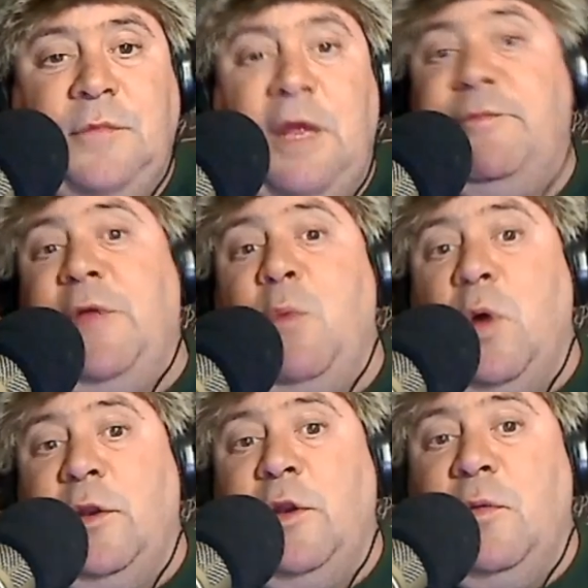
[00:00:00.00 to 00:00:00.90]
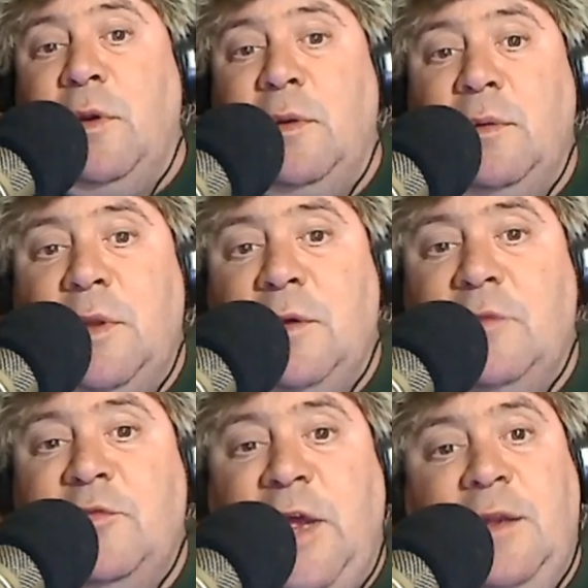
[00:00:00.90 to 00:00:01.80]
if they want to know their
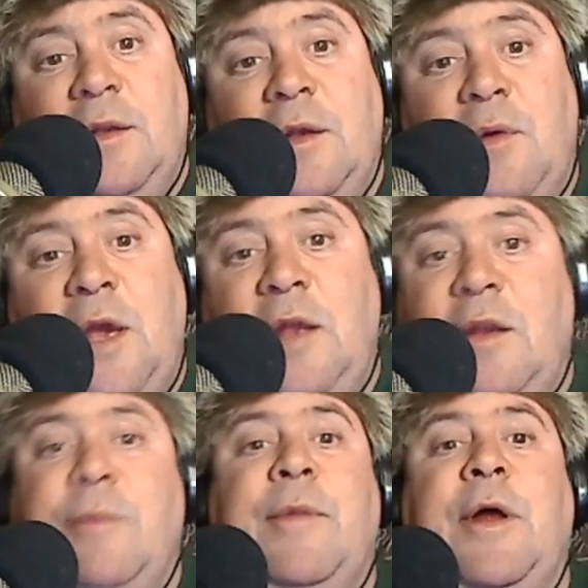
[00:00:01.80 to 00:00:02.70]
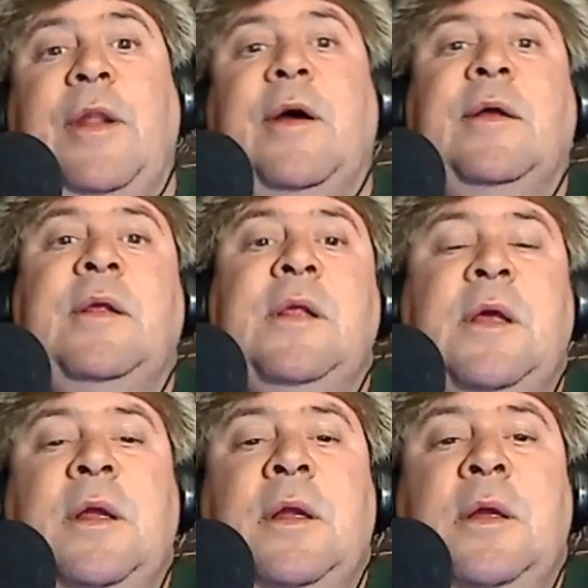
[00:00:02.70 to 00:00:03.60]
state located. But
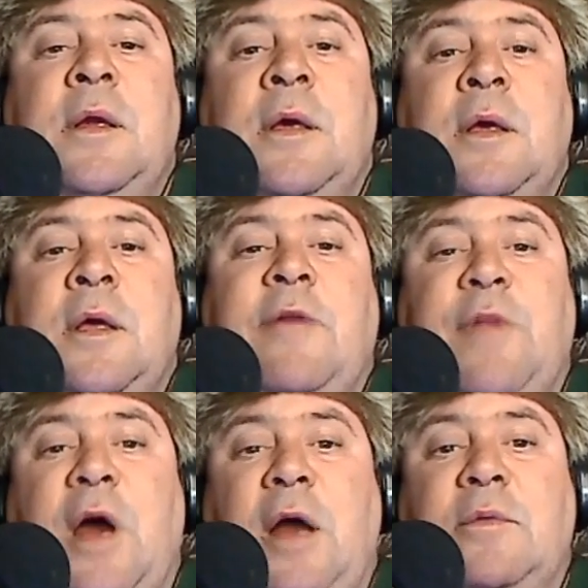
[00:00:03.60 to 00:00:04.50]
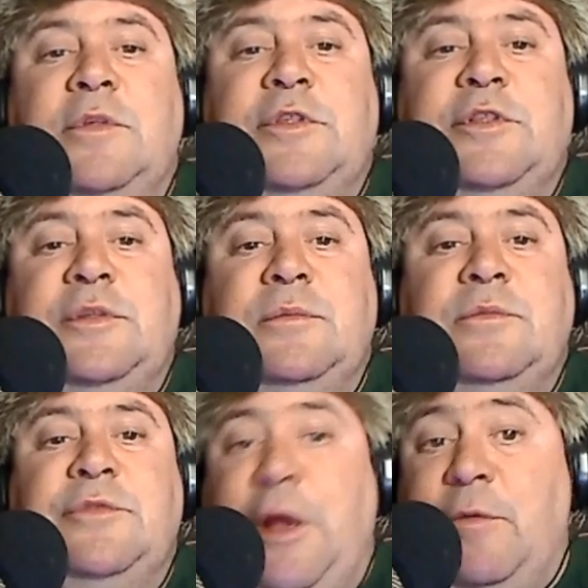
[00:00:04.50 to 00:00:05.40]
if not, we'll just
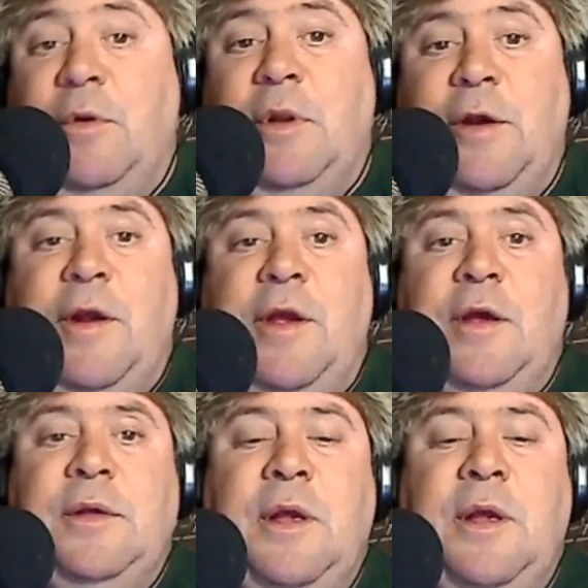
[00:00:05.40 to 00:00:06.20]
general area.